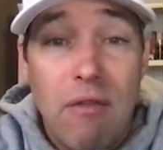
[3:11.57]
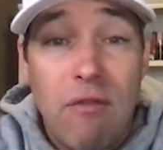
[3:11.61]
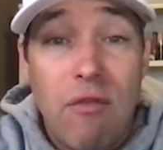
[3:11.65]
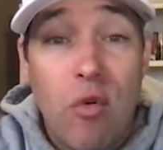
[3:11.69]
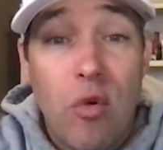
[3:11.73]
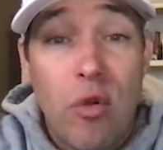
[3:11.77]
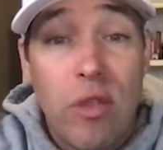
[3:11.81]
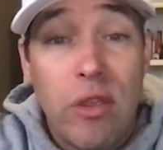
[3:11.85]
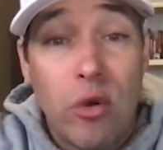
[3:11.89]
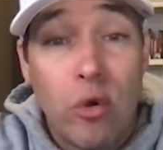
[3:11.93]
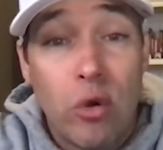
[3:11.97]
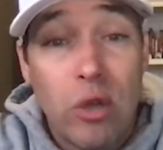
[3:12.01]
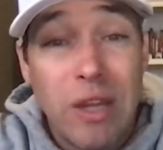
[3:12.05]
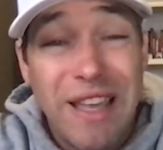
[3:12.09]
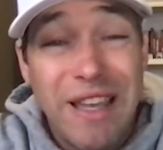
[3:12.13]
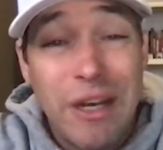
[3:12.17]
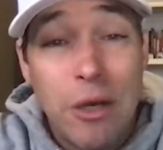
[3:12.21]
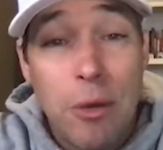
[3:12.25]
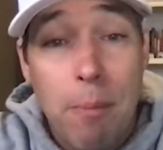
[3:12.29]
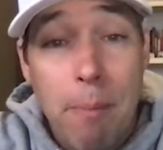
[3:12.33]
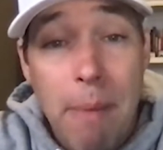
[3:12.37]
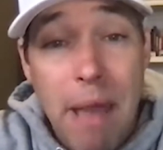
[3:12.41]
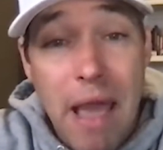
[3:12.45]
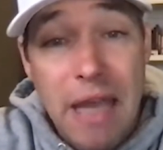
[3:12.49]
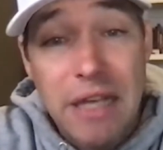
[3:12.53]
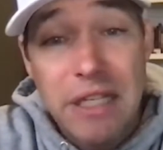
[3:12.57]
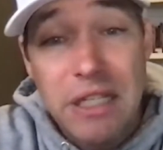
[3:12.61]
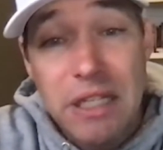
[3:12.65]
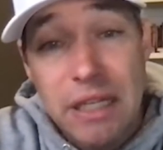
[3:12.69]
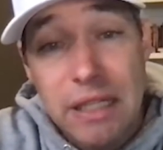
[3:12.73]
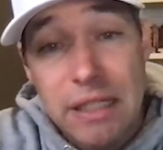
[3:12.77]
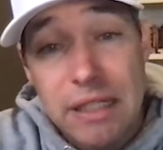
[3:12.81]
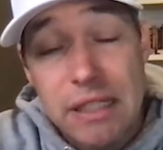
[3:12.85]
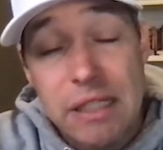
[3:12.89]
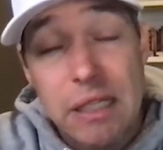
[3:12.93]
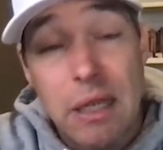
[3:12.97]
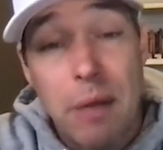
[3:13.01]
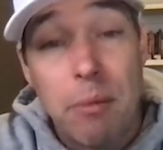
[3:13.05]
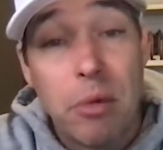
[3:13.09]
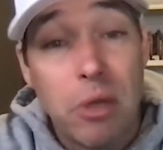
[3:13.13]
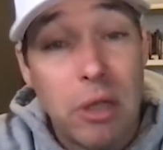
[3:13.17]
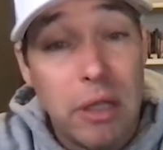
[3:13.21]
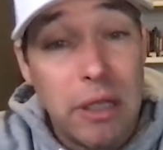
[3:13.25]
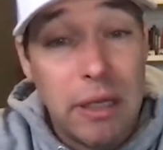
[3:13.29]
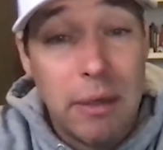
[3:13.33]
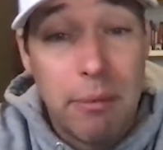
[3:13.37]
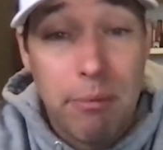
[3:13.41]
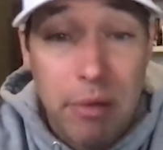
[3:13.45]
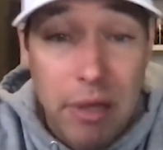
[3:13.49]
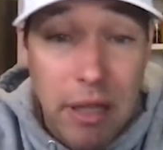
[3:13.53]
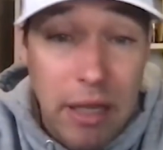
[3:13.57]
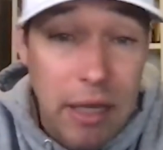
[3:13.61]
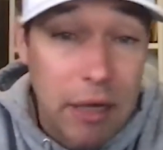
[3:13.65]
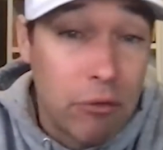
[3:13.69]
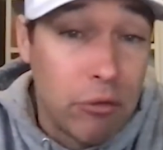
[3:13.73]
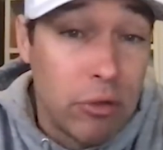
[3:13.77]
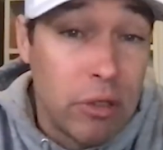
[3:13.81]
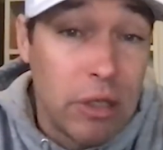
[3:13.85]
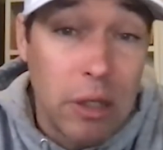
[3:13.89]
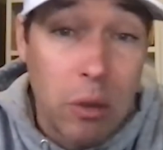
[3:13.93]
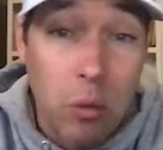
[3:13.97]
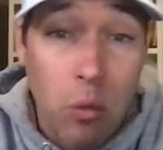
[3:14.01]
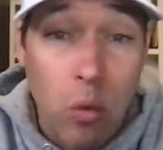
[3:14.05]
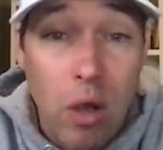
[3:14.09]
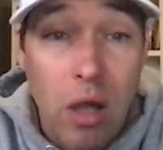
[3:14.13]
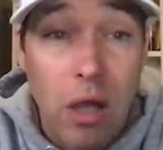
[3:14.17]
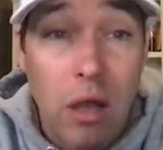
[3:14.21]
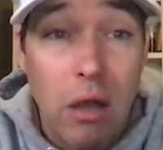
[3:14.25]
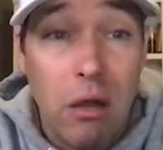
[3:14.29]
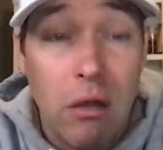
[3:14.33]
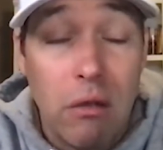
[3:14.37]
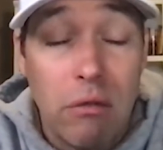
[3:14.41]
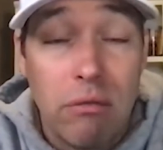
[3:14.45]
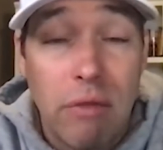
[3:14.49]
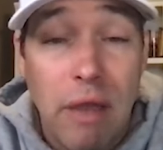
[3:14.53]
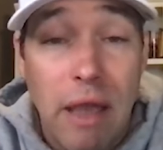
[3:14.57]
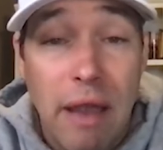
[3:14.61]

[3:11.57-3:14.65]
for the Orlando Magic in Summer League and playing really well,